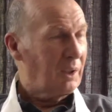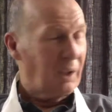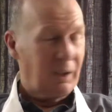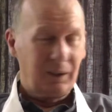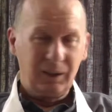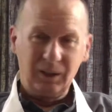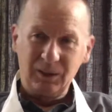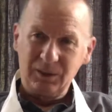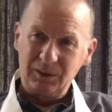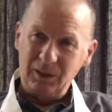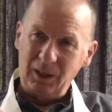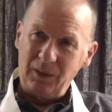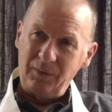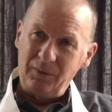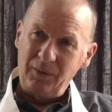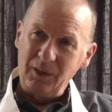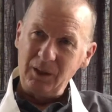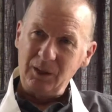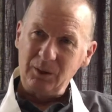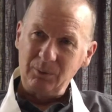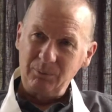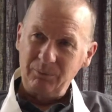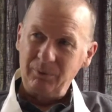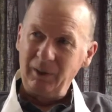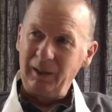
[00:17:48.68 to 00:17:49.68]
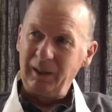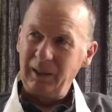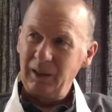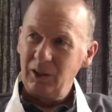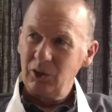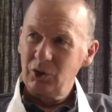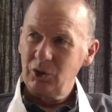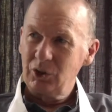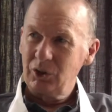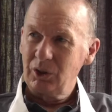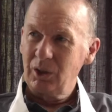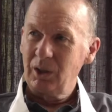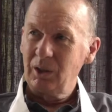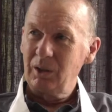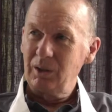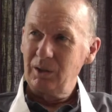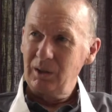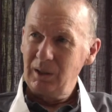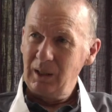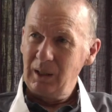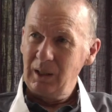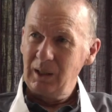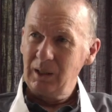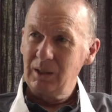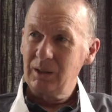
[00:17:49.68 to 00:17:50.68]
And he said, this village
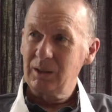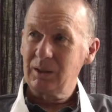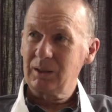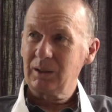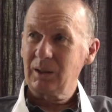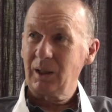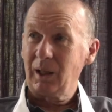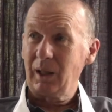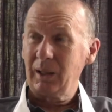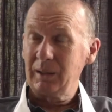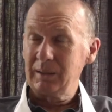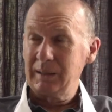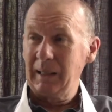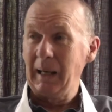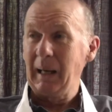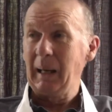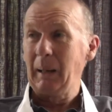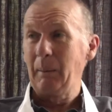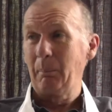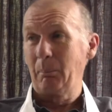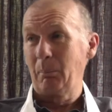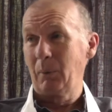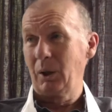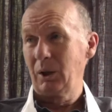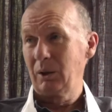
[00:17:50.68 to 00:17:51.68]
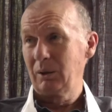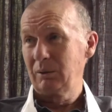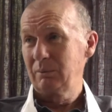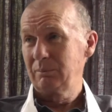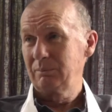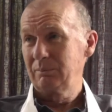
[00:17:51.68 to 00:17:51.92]
needs a dam.